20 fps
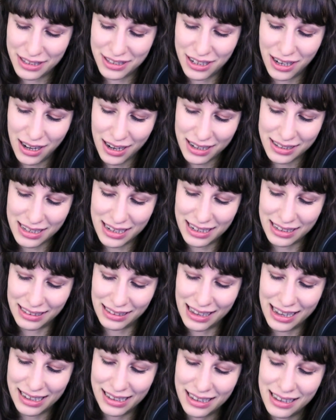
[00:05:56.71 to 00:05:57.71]
It's not because I
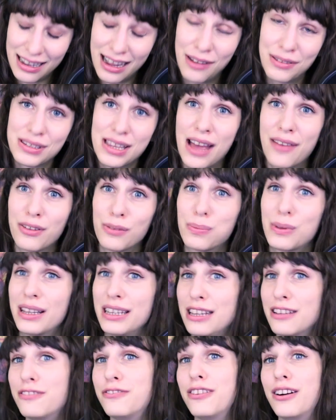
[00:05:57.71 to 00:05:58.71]
didn't like it. I was having
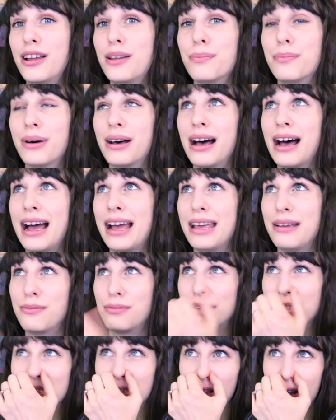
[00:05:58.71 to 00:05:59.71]
plenty of fun, but I
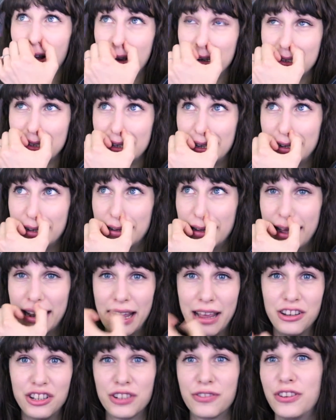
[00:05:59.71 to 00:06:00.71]
was logged in and
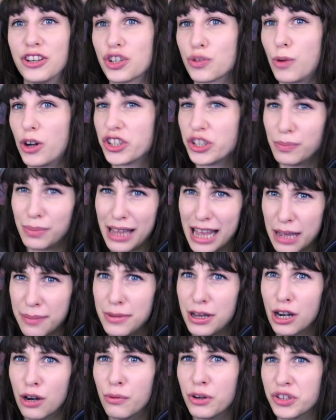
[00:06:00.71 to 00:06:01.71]
I just finished watching Black
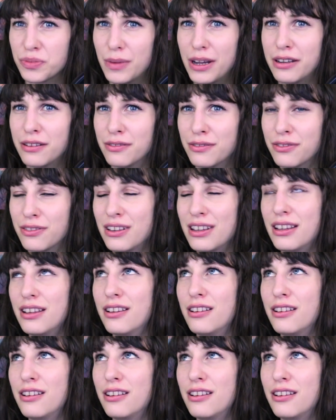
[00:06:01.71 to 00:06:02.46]
Mirror, which might have